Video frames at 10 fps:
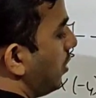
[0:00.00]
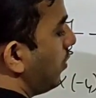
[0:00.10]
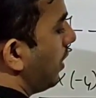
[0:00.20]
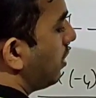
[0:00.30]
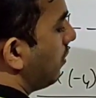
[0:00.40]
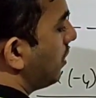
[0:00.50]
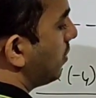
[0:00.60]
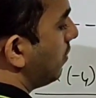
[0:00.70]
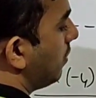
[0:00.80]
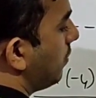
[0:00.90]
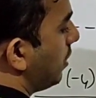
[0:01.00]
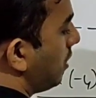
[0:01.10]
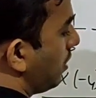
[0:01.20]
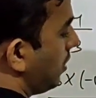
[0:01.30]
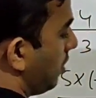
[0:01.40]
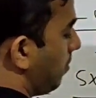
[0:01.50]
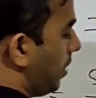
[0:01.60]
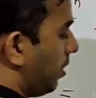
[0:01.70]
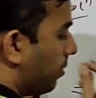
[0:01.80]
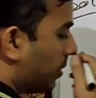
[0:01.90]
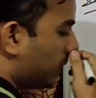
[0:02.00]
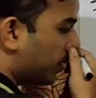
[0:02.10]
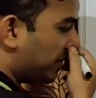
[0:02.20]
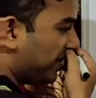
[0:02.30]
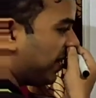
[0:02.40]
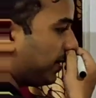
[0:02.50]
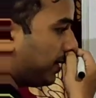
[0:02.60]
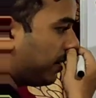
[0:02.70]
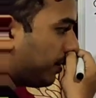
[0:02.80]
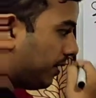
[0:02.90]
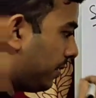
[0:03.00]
into 1 is how much? 15. Very good. Isn't it?